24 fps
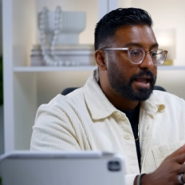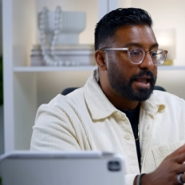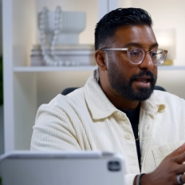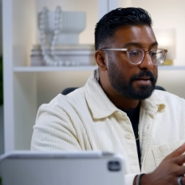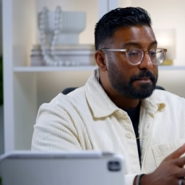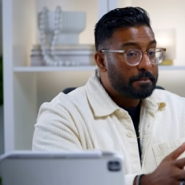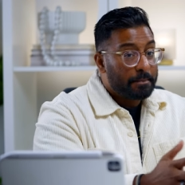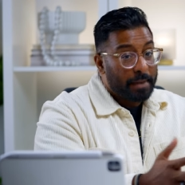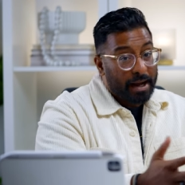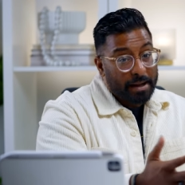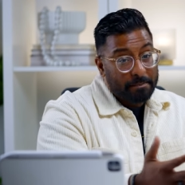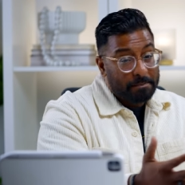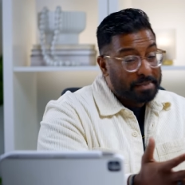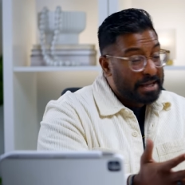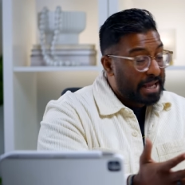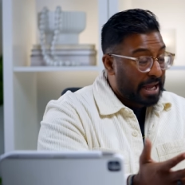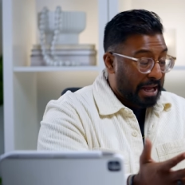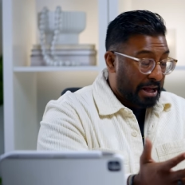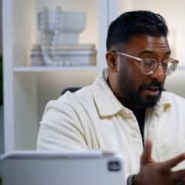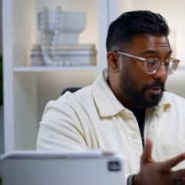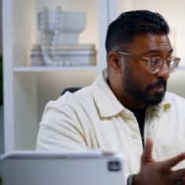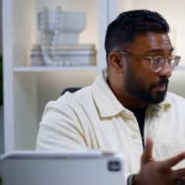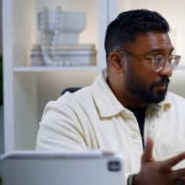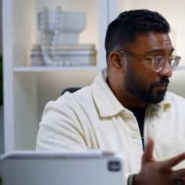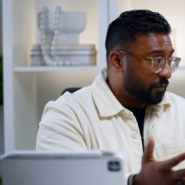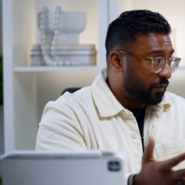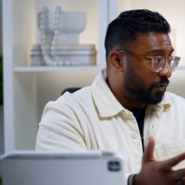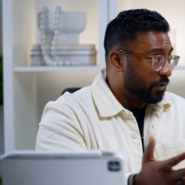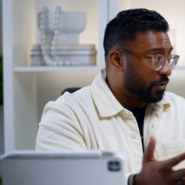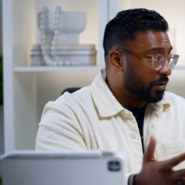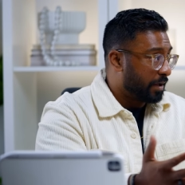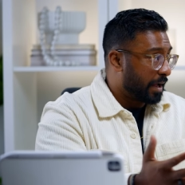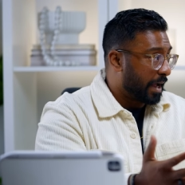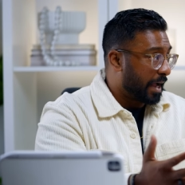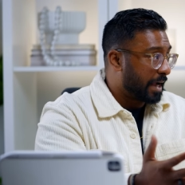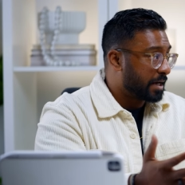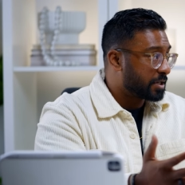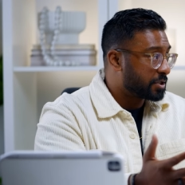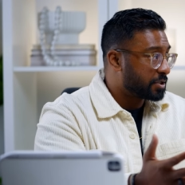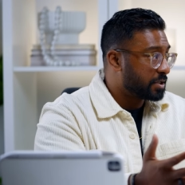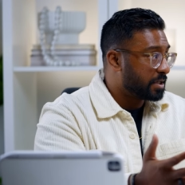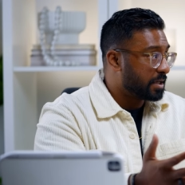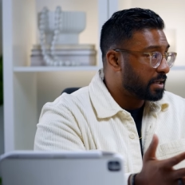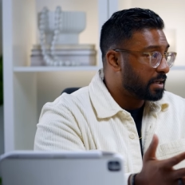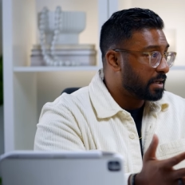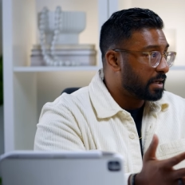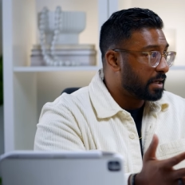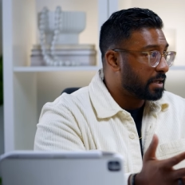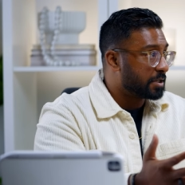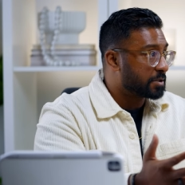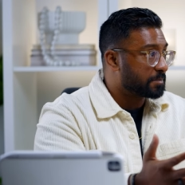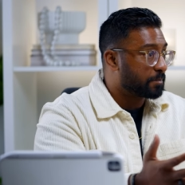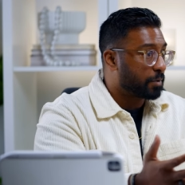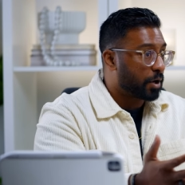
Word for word: it might be helpful. Actually, it's